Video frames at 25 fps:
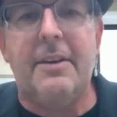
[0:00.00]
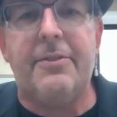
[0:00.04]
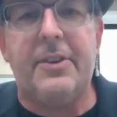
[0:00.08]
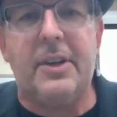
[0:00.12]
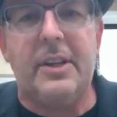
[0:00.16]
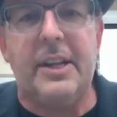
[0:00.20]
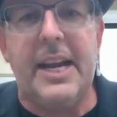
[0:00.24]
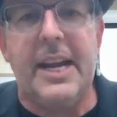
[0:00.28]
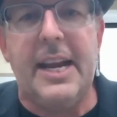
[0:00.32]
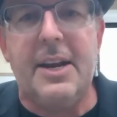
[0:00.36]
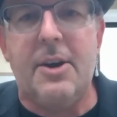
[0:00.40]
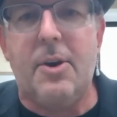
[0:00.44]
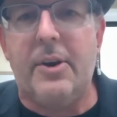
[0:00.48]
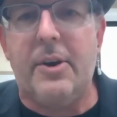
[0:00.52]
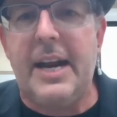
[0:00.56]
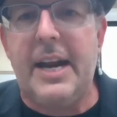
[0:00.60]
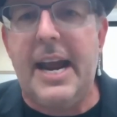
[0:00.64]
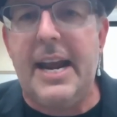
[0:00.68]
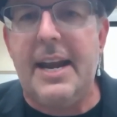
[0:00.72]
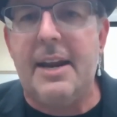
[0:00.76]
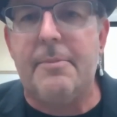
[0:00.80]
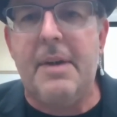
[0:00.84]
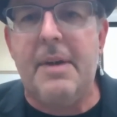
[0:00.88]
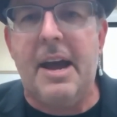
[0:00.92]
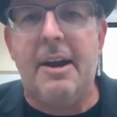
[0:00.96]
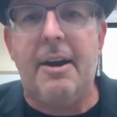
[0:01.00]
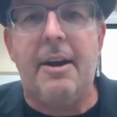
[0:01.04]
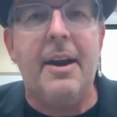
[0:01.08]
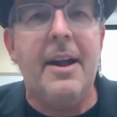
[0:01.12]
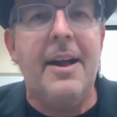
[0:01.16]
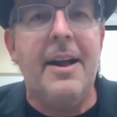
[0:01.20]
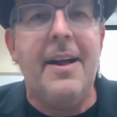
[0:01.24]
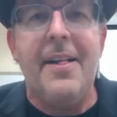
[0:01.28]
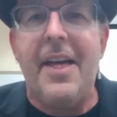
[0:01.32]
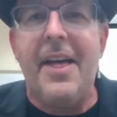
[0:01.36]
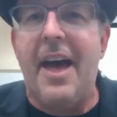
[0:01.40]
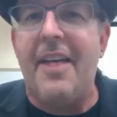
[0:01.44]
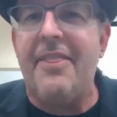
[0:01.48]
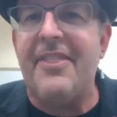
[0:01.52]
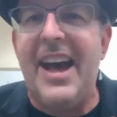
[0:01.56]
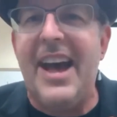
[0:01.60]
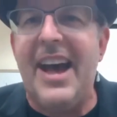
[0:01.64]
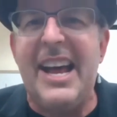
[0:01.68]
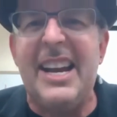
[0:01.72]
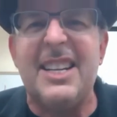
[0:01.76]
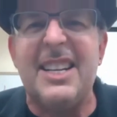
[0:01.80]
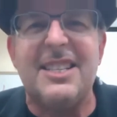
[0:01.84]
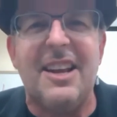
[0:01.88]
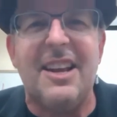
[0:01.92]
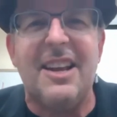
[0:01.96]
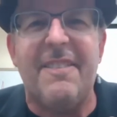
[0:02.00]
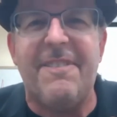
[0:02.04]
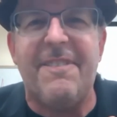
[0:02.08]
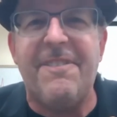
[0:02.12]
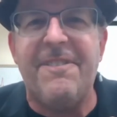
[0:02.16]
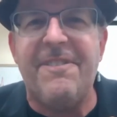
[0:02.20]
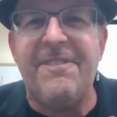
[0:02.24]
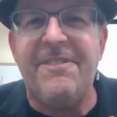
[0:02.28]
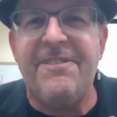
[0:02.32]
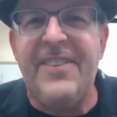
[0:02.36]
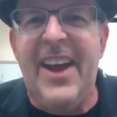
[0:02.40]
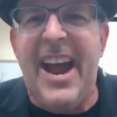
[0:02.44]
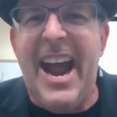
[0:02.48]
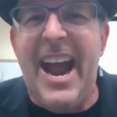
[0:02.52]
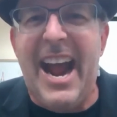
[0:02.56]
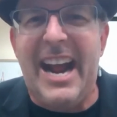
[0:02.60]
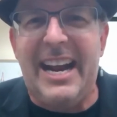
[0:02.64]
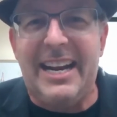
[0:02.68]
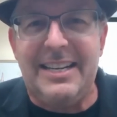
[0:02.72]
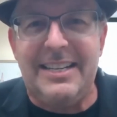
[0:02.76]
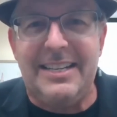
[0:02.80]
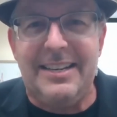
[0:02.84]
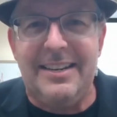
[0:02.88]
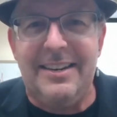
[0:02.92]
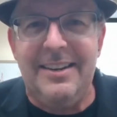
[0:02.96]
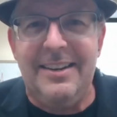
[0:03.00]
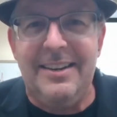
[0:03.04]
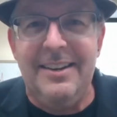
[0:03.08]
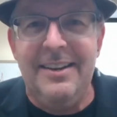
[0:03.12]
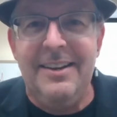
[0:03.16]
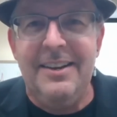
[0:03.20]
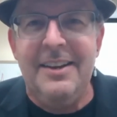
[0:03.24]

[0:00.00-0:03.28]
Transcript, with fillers: of clay and organic matter. And that is a fact.